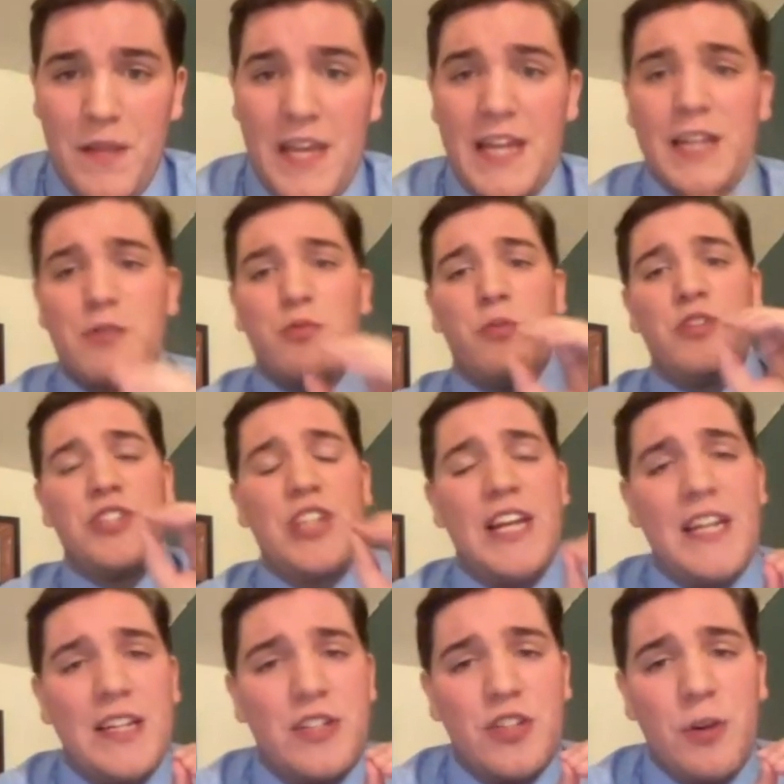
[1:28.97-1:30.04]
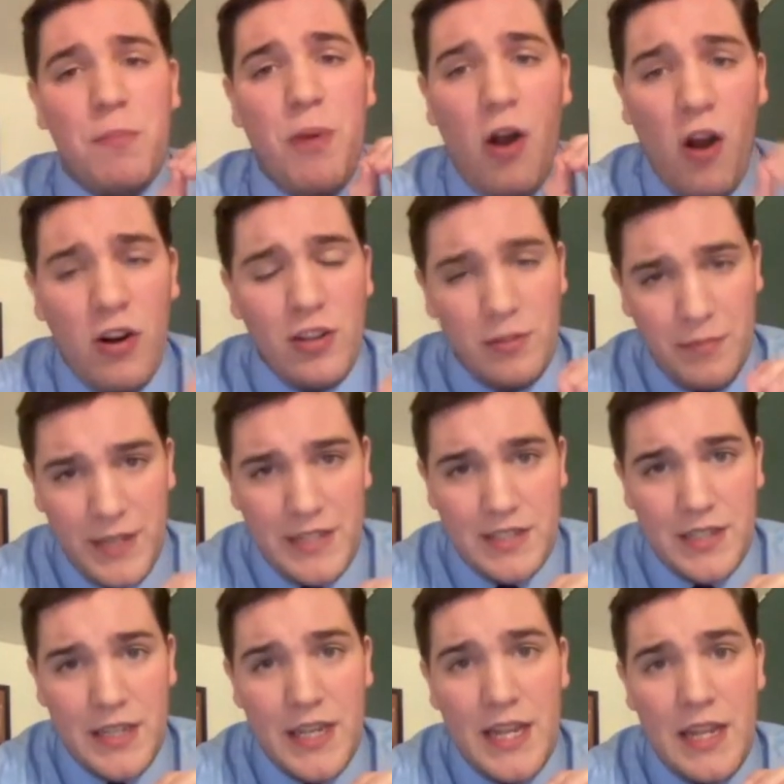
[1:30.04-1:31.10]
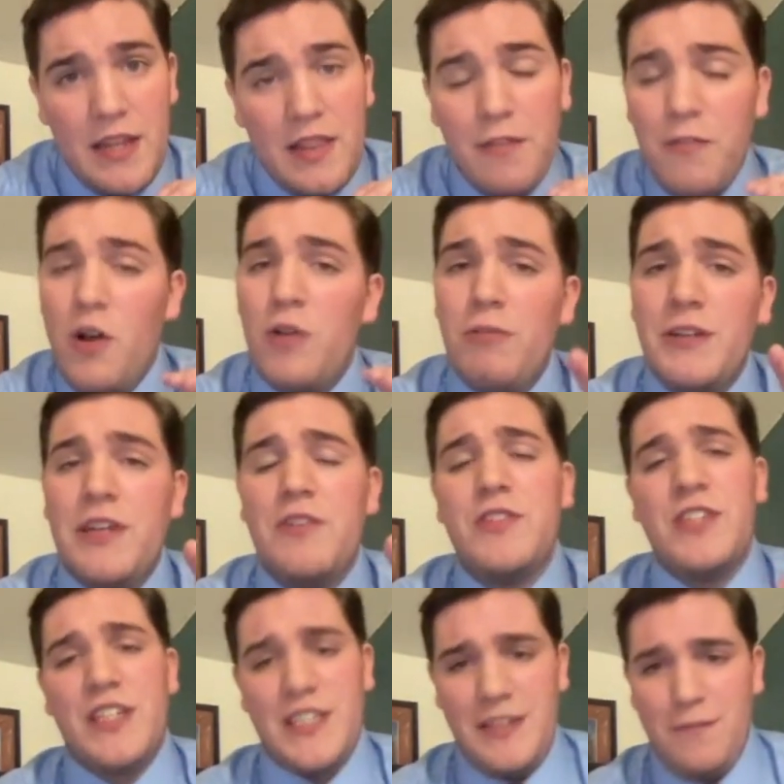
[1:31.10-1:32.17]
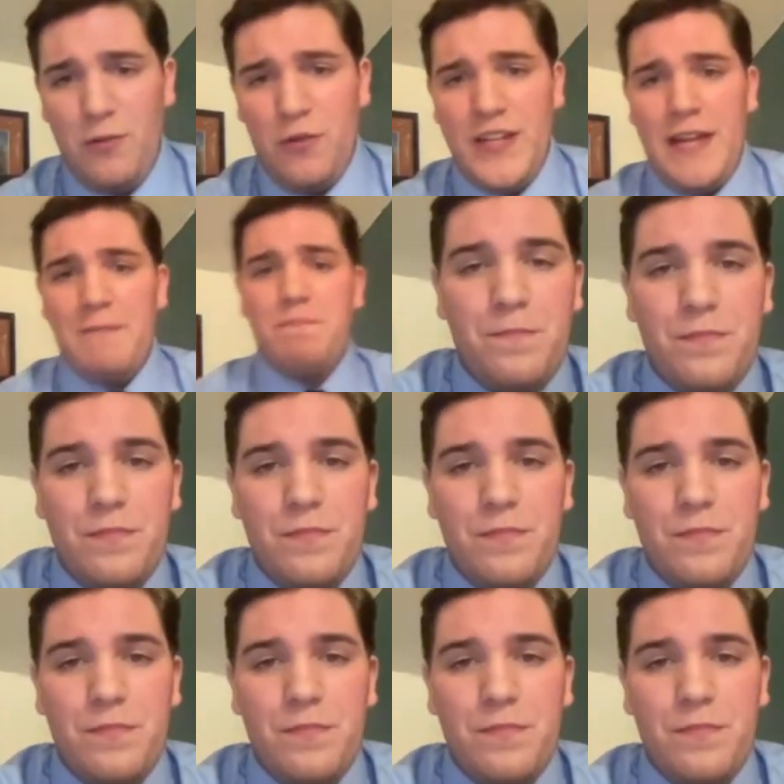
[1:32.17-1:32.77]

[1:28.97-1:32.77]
And it's presented to Parliament the following year in 1648.